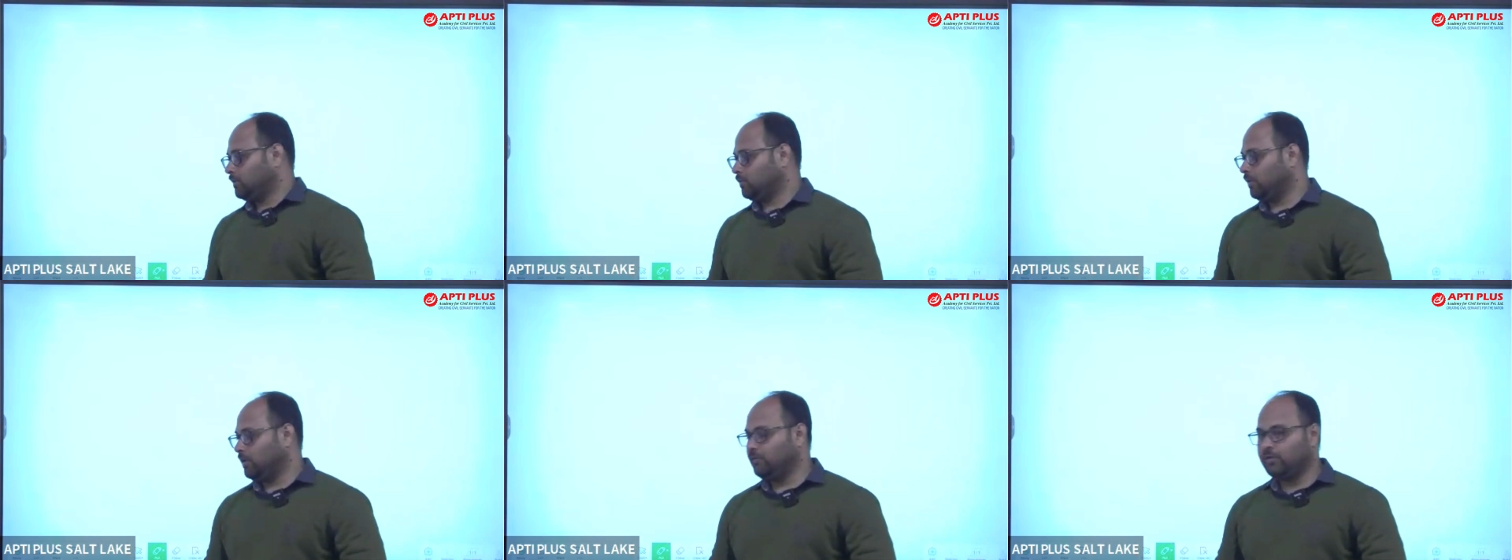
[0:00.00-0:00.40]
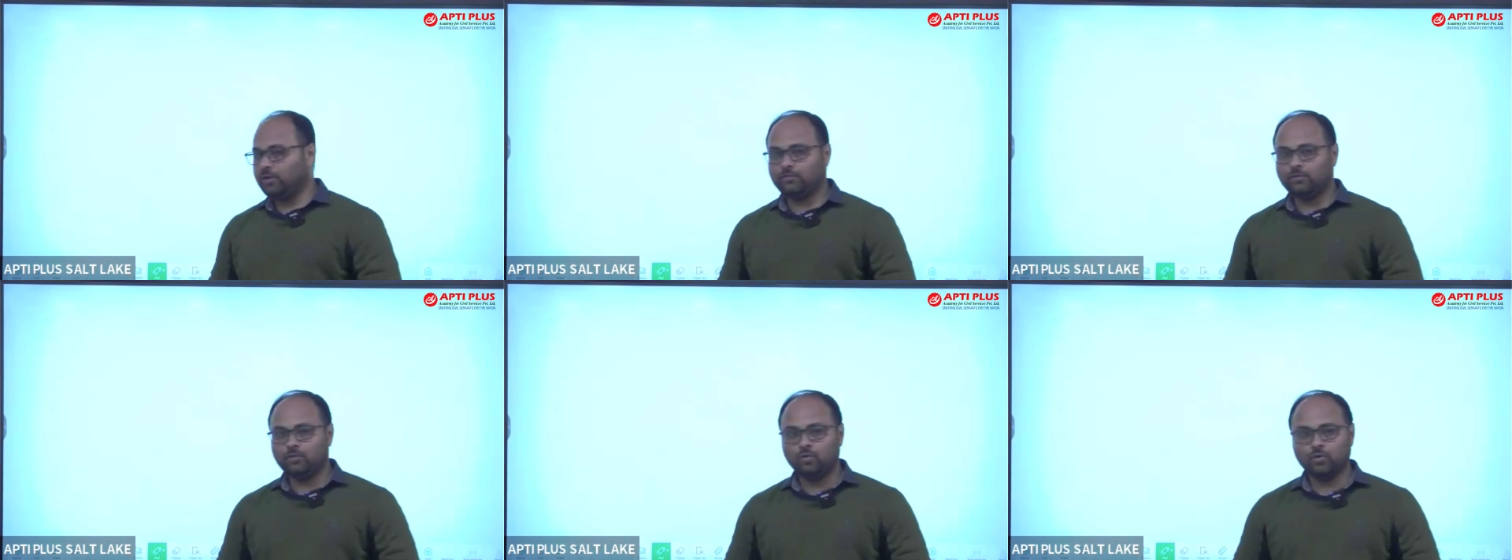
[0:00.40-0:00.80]
So even
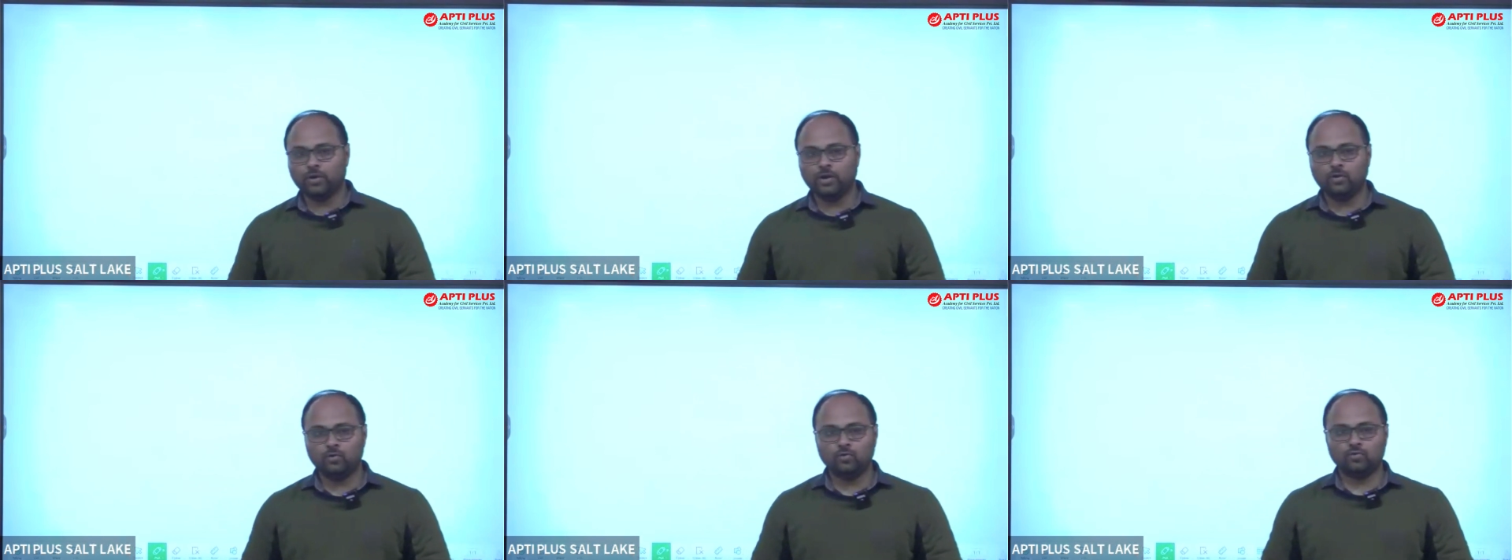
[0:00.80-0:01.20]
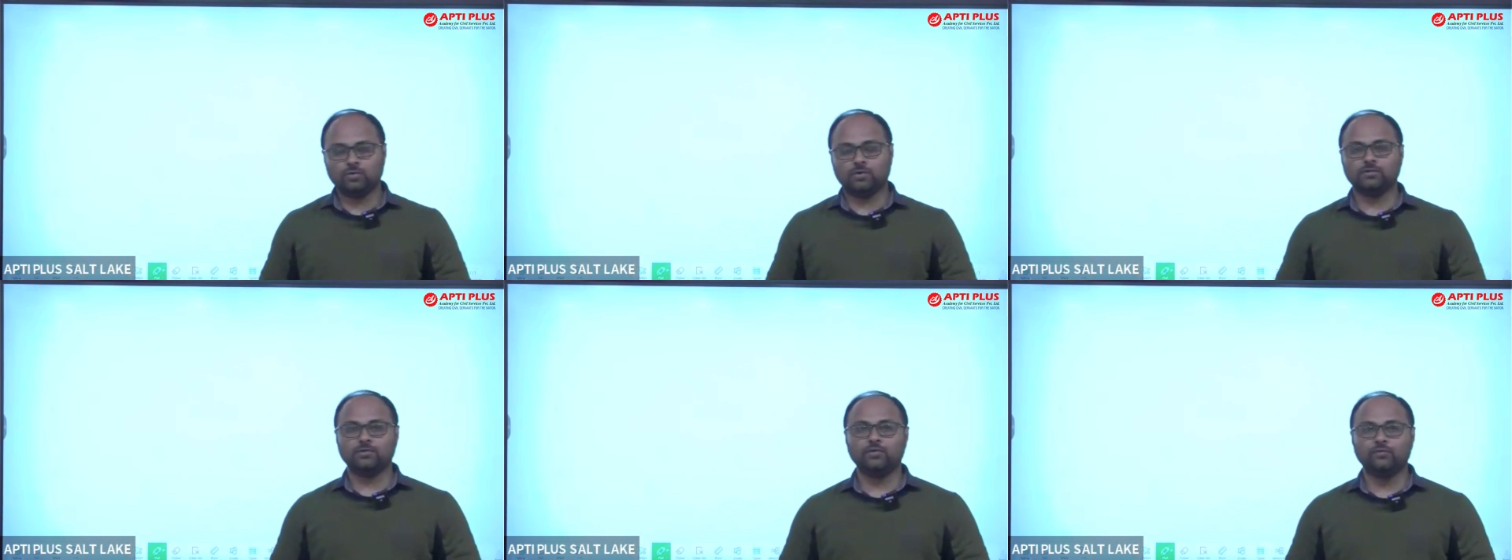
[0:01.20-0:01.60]
if you look into
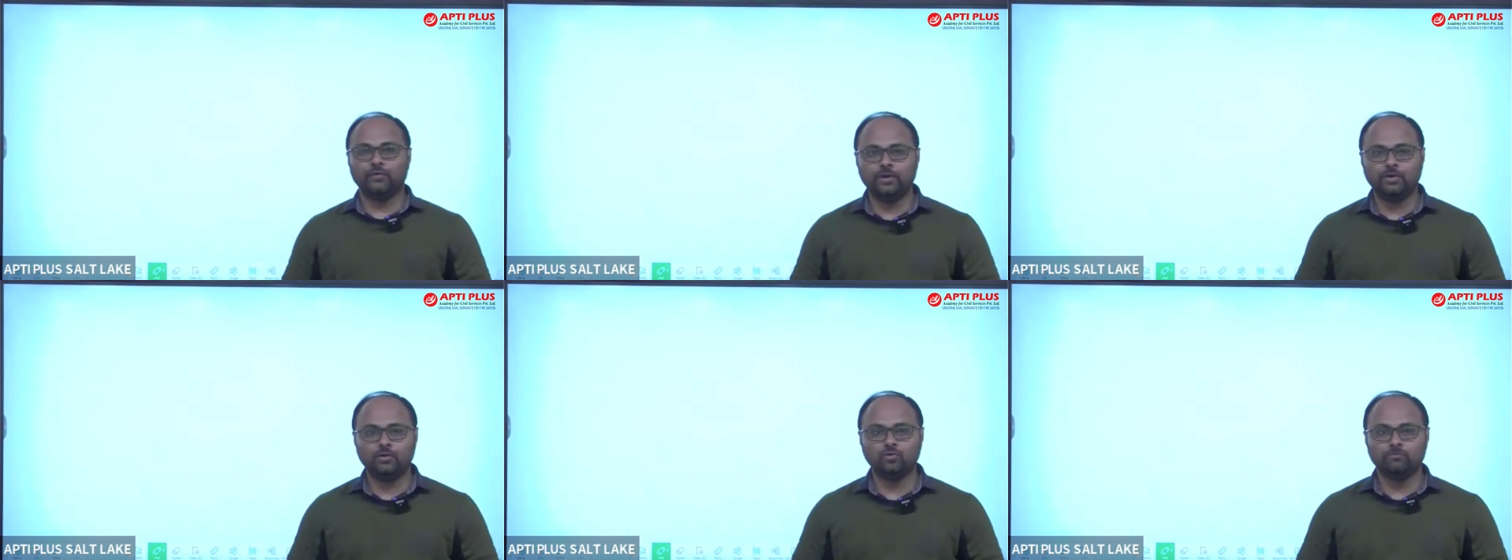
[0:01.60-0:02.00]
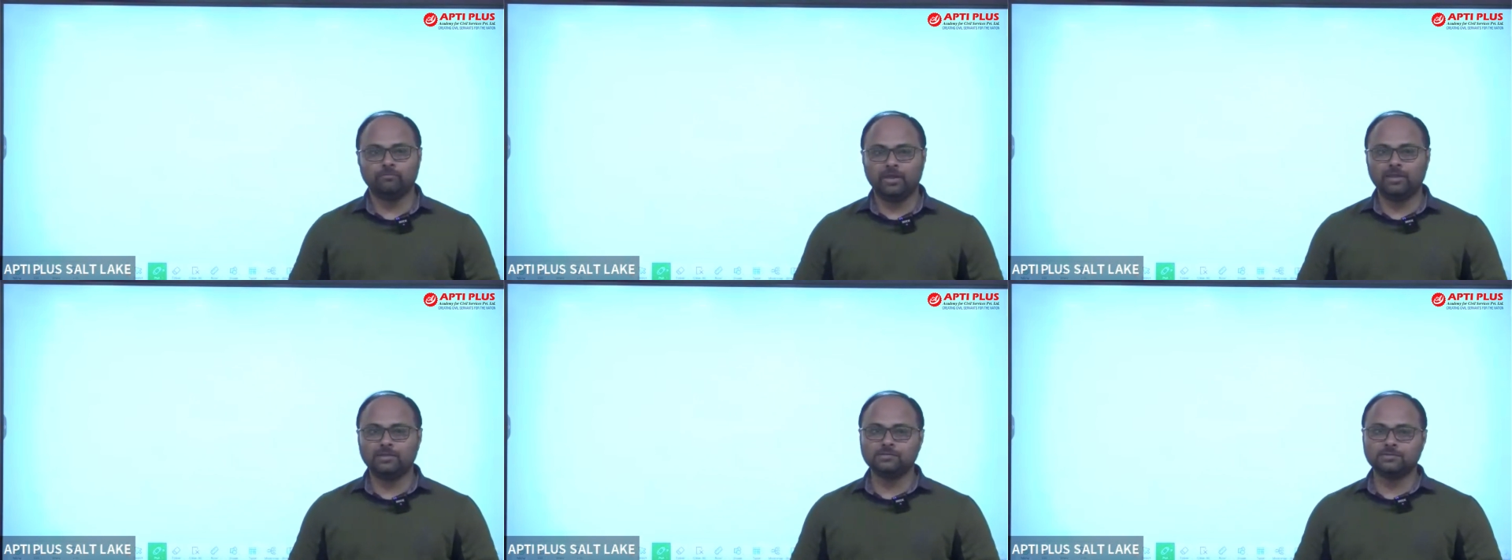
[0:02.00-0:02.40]
2022
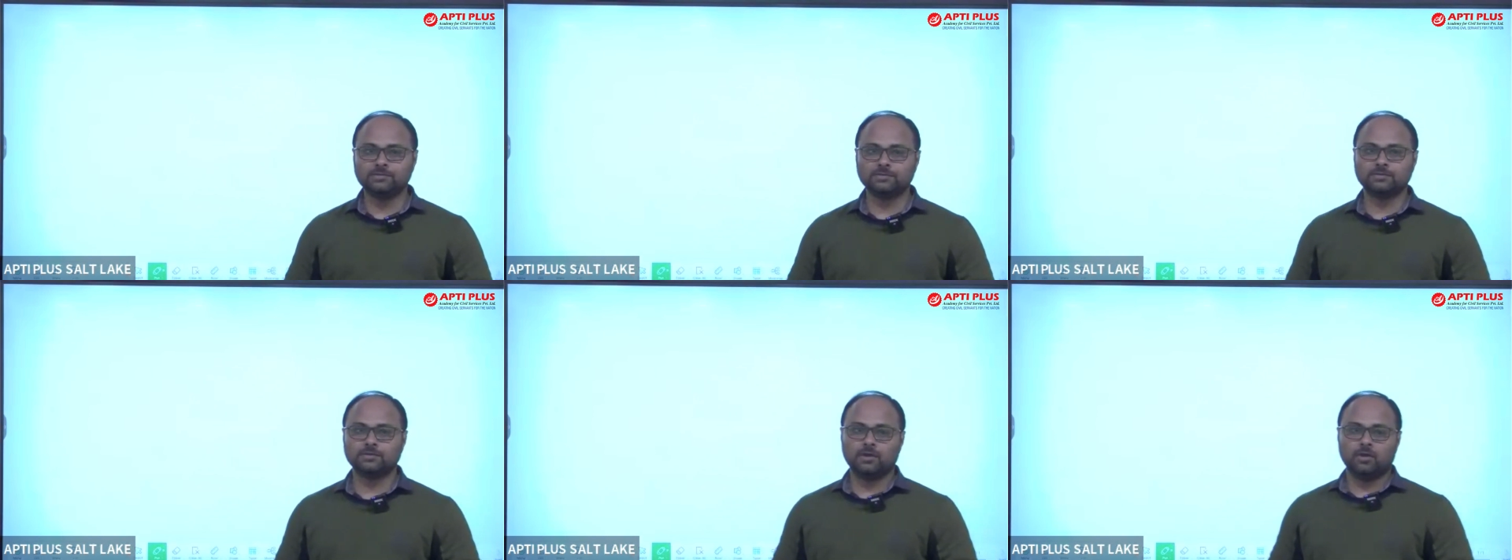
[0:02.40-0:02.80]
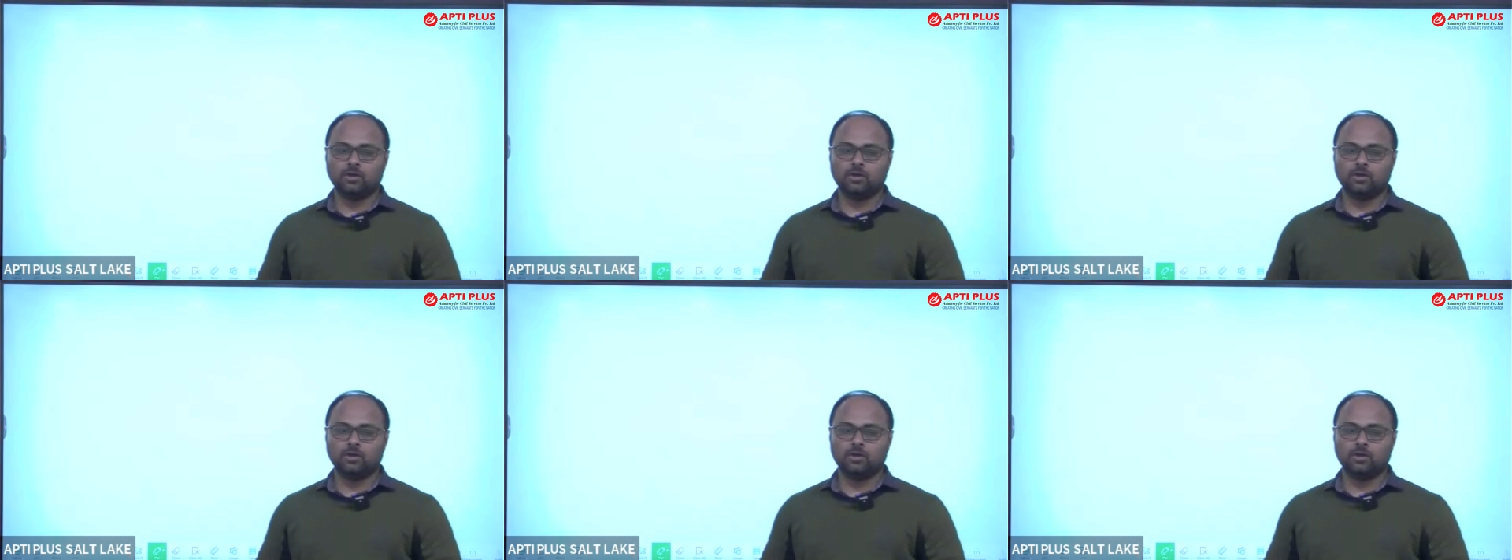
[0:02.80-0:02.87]
mains,